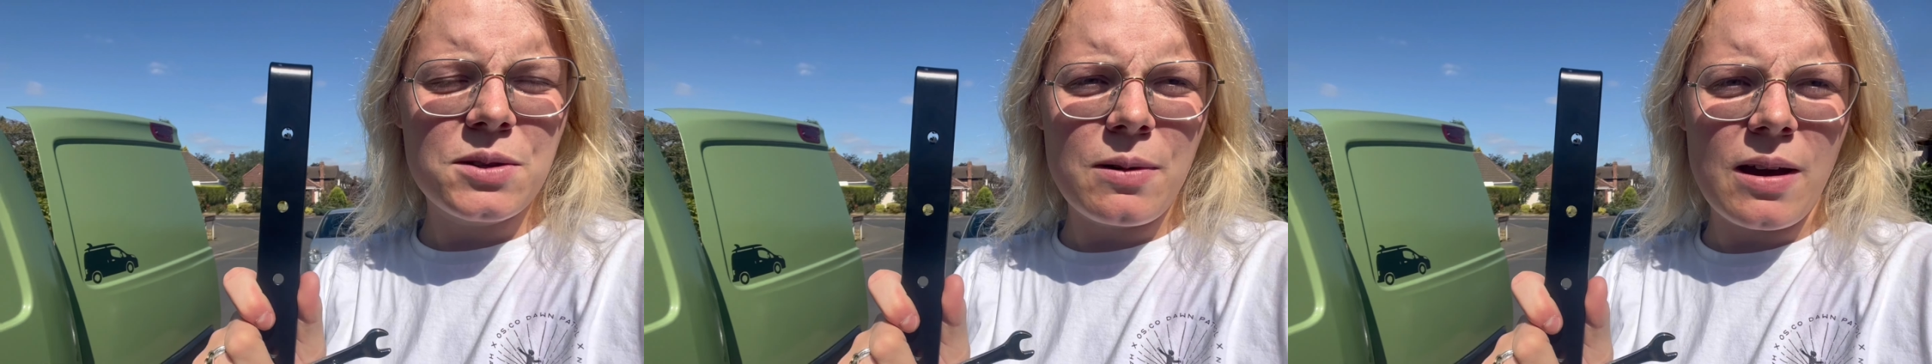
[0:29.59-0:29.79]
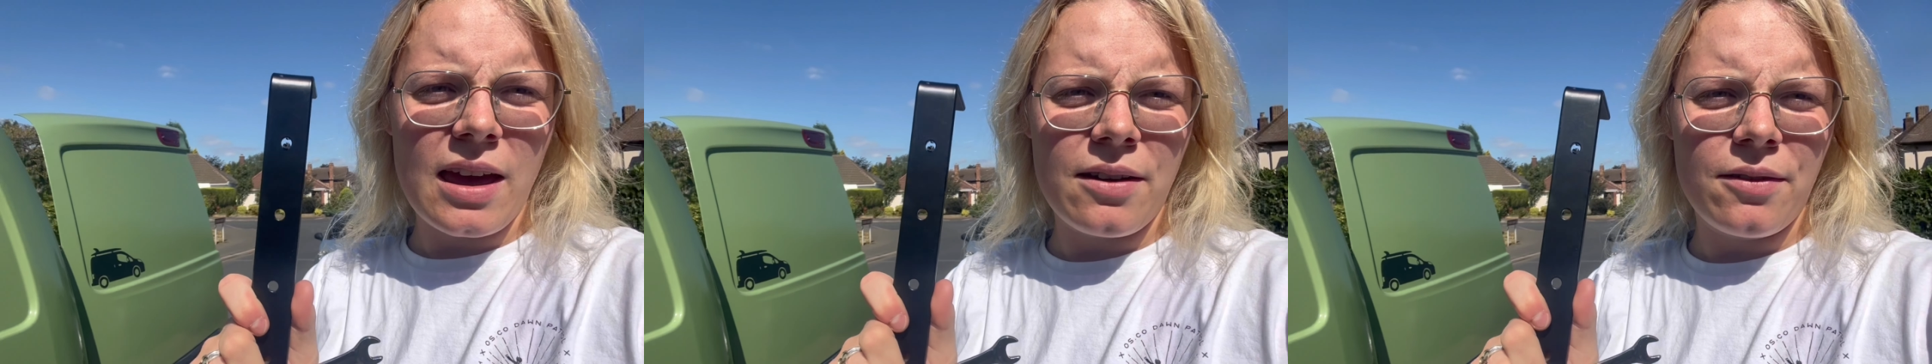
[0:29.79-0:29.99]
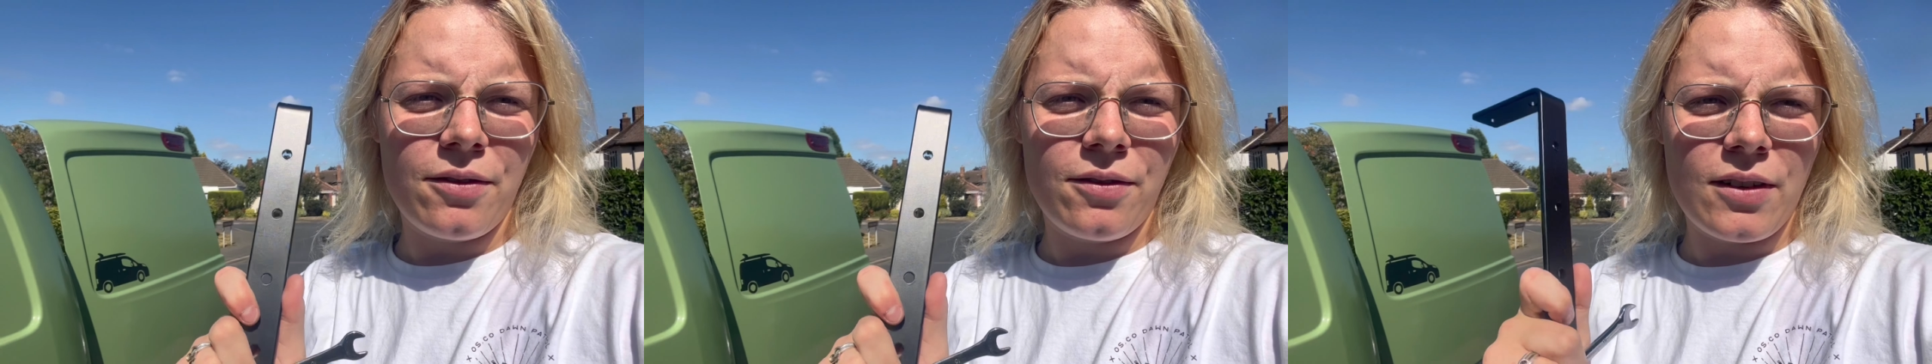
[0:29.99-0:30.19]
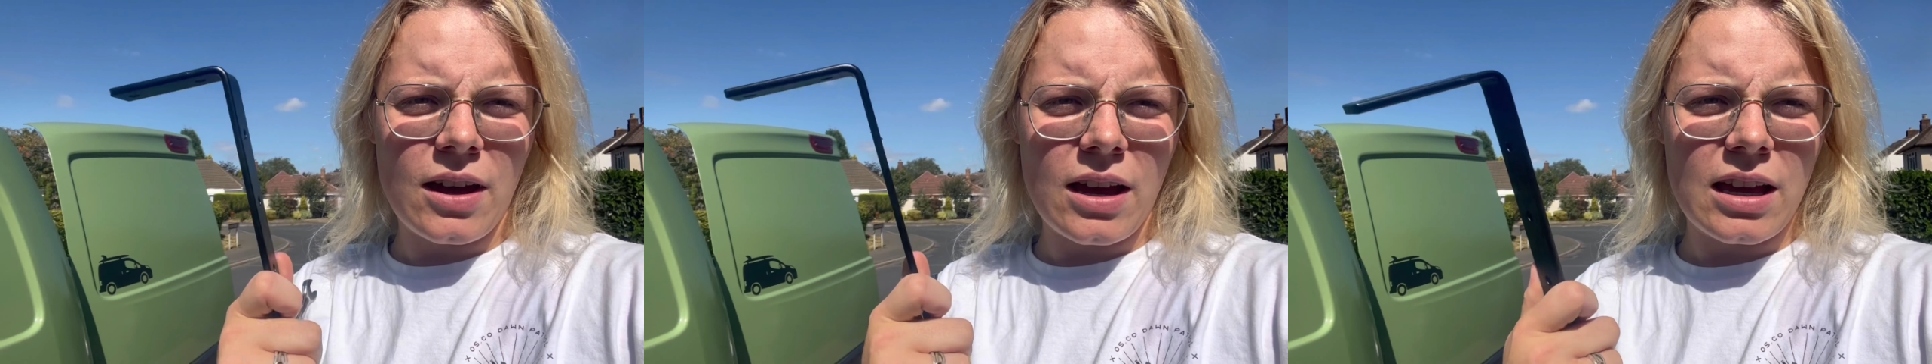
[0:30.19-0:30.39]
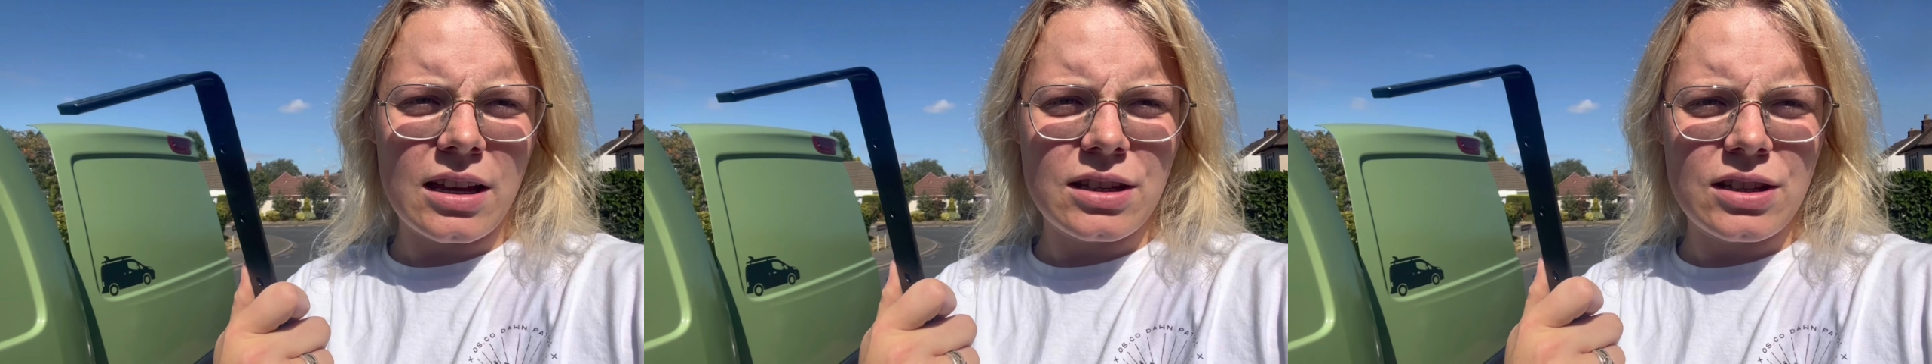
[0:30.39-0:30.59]
with
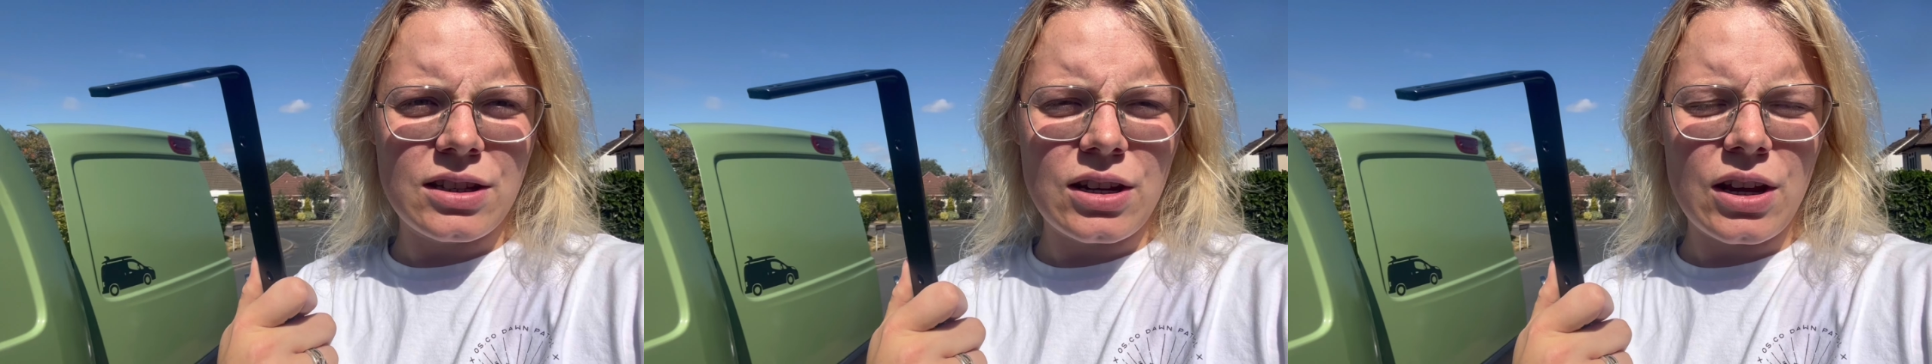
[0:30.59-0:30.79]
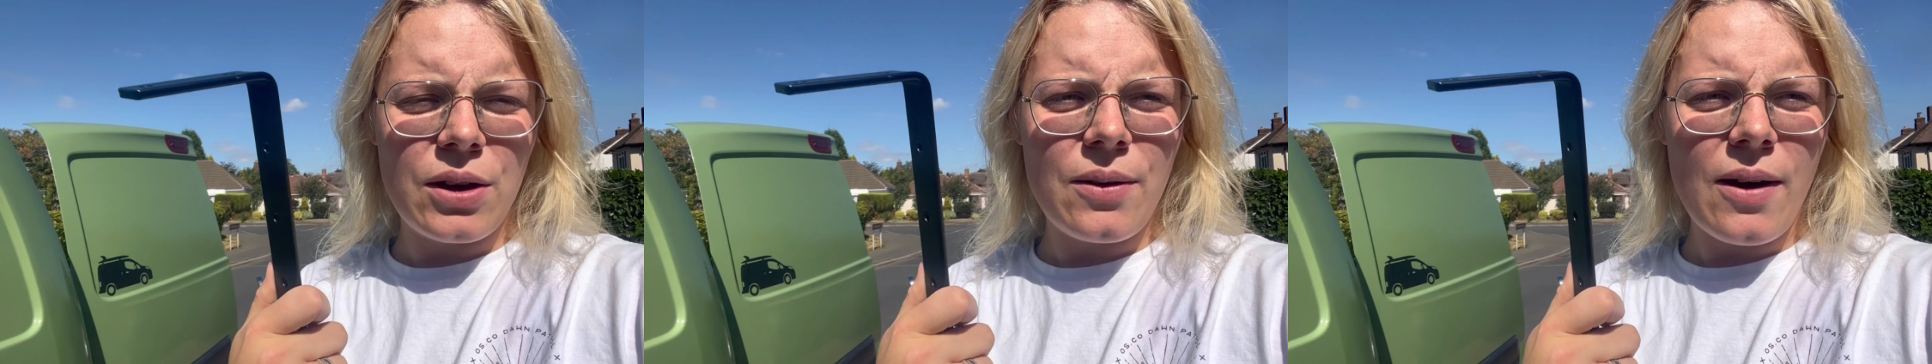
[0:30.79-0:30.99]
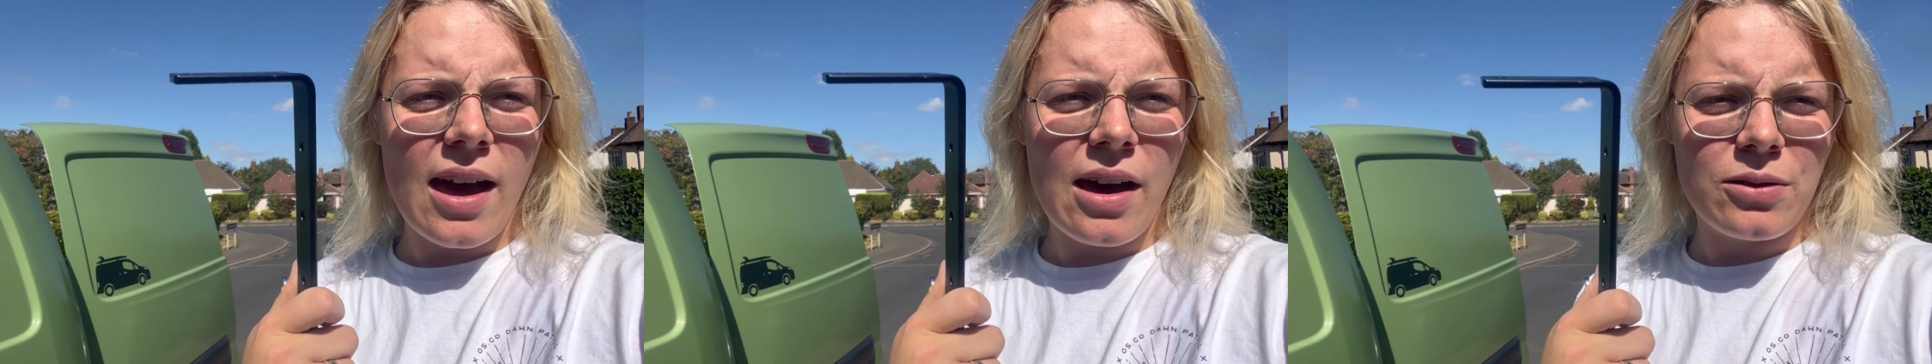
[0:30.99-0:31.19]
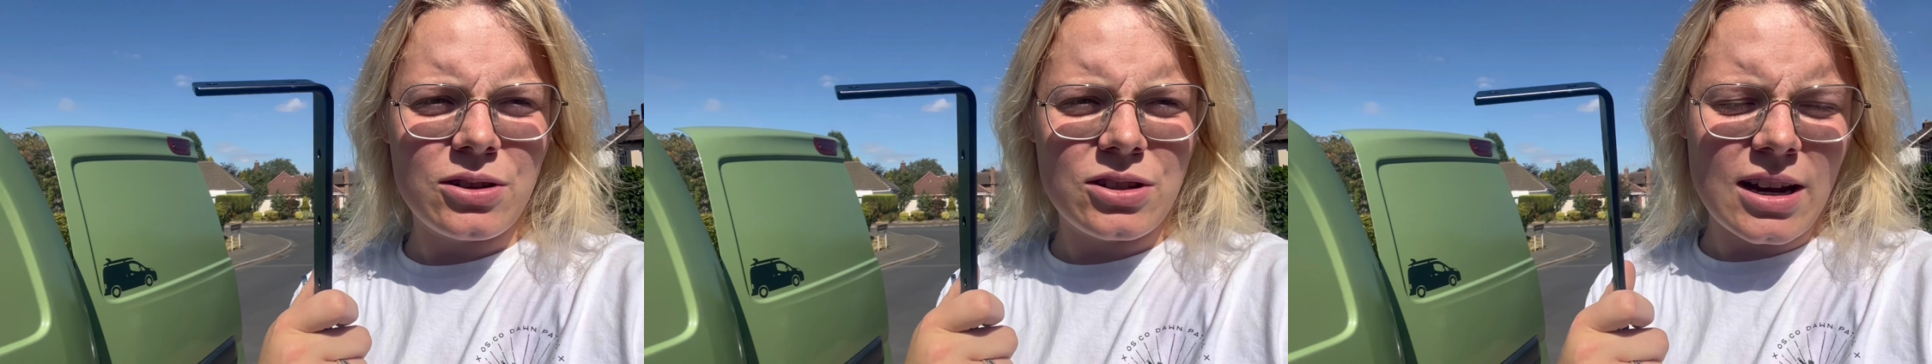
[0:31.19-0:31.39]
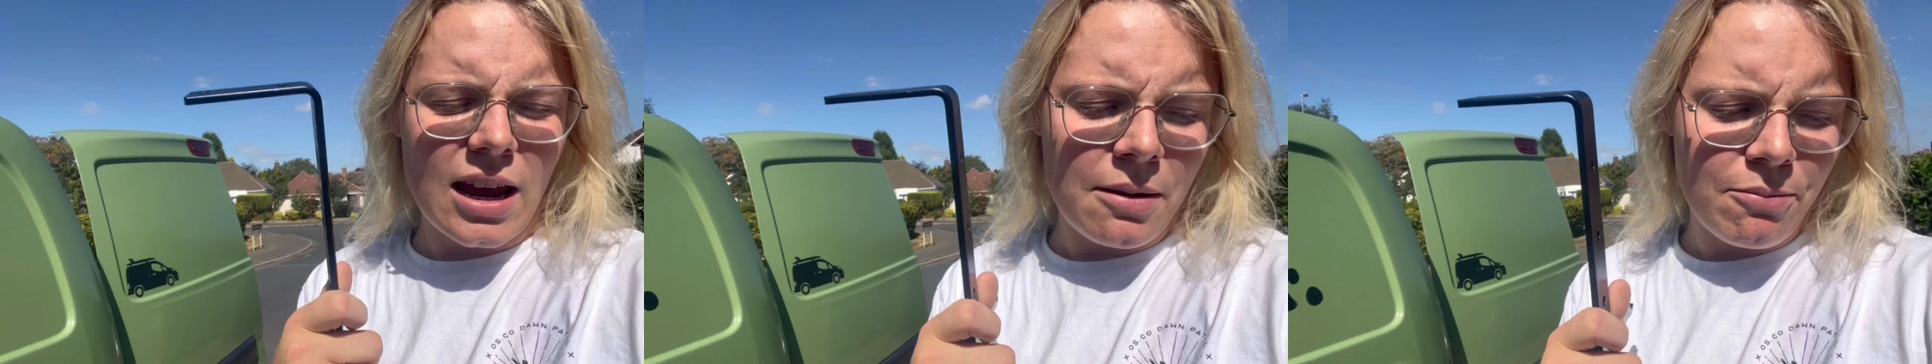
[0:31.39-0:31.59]
2
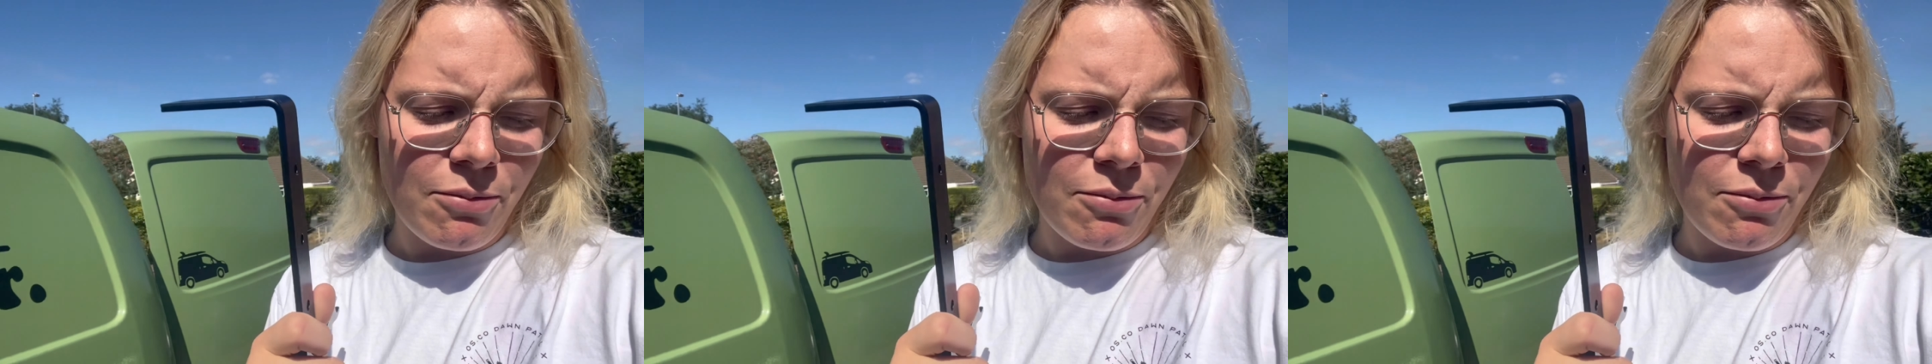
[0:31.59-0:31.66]
L-shaped